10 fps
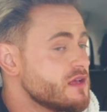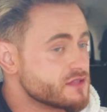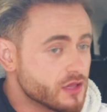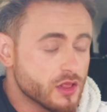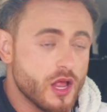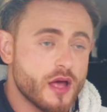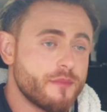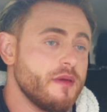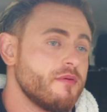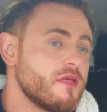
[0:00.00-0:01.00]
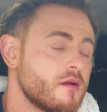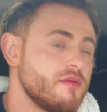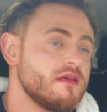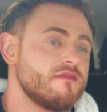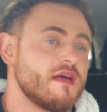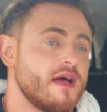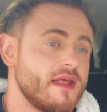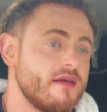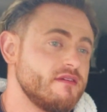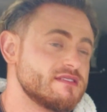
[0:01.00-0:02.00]
There's a lot of people that'll believe that
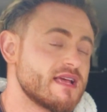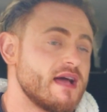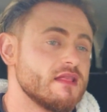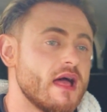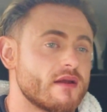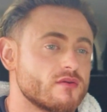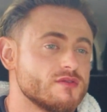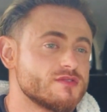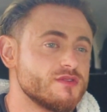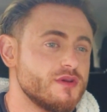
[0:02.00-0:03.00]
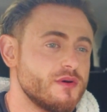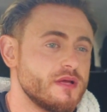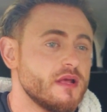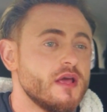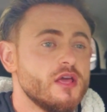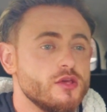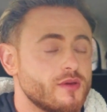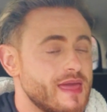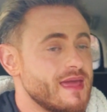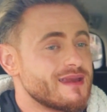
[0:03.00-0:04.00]
heavy side laterals will do it. You
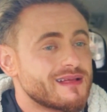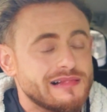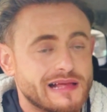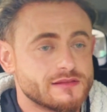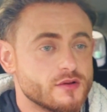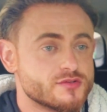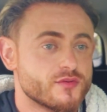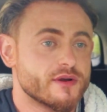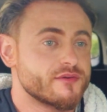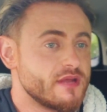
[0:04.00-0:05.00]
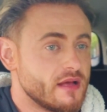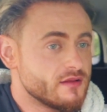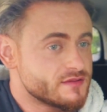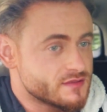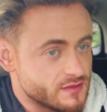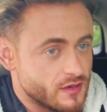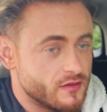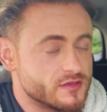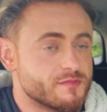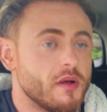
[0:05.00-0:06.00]
can't neglect those rear delts,
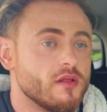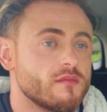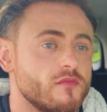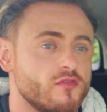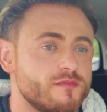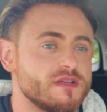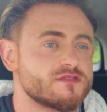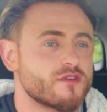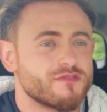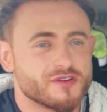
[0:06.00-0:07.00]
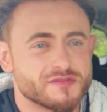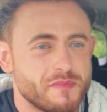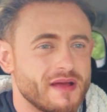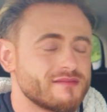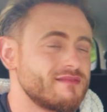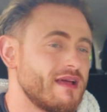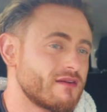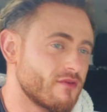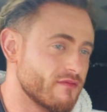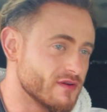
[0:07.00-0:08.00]
those pulling movements, reverse pec deck,
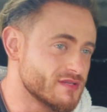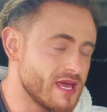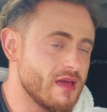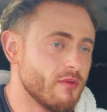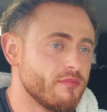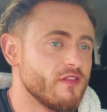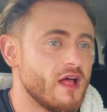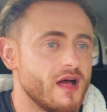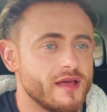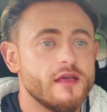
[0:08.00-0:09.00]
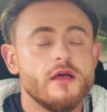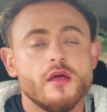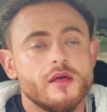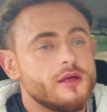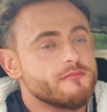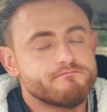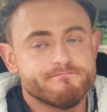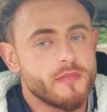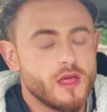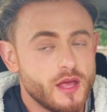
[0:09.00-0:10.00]
reverse cable fly.
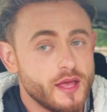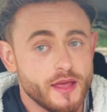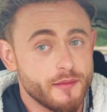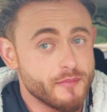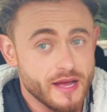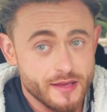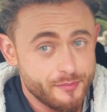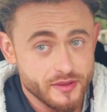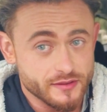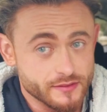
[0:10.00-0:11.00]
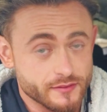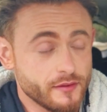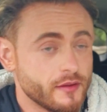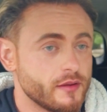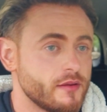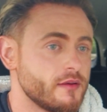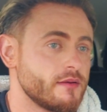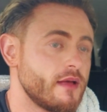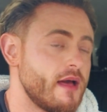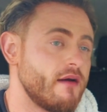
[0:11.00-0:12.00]
In my opinion,
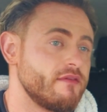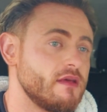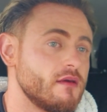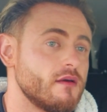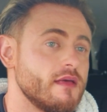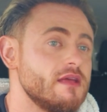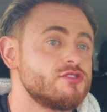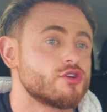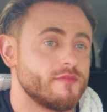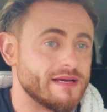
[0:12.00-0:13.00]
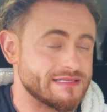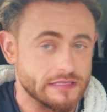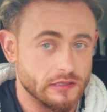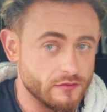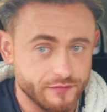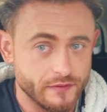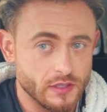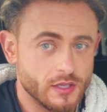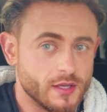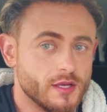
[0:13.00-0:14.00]
having injured myself
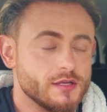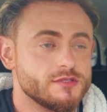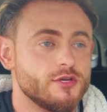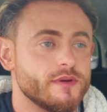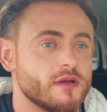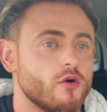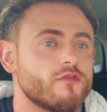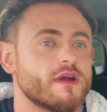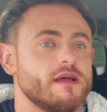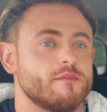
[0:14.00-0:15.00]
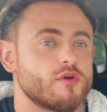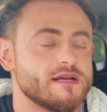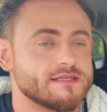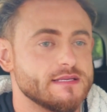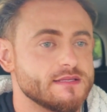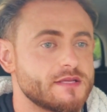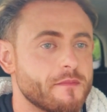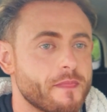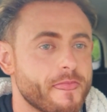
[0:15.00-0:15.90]
doing overhead presses